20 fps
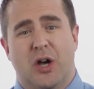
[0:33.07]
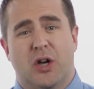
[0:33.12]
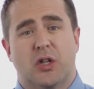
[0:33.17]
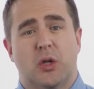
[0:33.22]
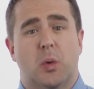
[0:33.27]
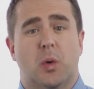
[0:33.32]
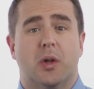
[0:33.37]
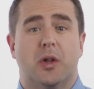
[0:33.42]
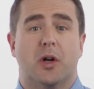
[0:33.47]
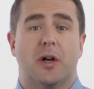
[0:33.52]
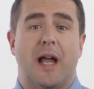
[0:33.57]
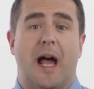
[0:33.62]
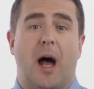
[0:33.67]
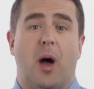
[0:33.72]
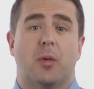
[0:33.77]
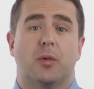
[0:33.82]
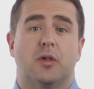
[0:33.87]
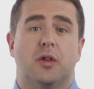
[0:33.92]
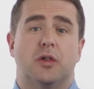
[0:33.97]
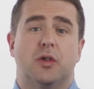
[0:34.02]
You will learn
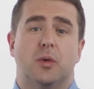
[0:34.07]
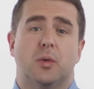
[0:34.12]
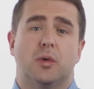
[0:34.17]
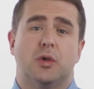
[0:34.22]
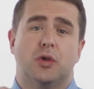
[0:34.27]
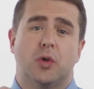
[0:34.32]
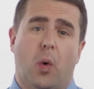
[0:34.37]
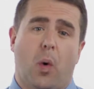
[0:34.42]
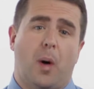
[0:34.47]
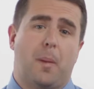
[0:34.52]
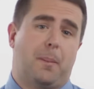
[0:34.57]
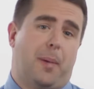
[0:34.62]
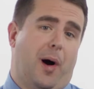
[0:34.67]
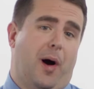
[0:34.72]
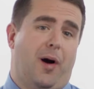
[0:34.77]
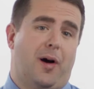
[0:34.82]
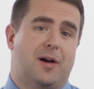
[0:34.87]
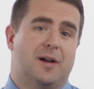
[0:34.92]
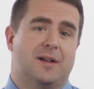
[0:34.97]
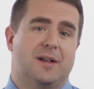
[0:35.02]
how to do your
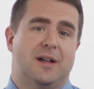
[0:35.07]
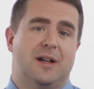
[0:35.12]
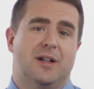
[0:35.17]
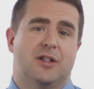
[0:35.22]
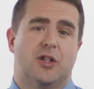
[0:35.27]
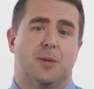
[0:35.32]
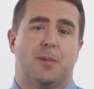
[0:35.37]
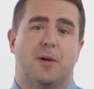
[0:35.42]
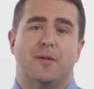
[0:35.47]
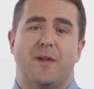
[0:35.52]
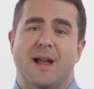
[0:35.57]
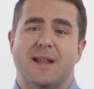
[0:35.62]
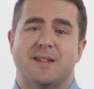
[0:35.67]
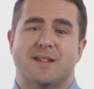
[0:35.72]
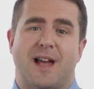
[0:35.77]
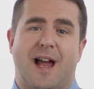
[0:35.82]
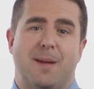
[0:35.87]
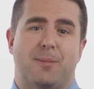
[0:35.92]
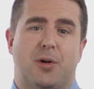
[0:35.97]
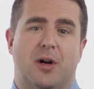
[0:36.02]
part to prevent
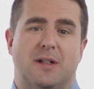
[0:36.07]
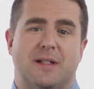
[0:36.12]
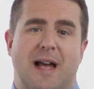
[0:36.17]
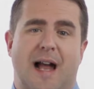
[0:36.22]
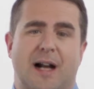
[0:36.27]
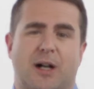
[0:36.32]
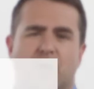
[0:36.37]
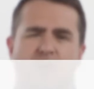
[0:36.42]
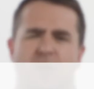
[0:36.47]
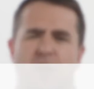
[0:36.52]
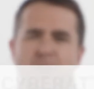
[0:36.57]
cyber attackers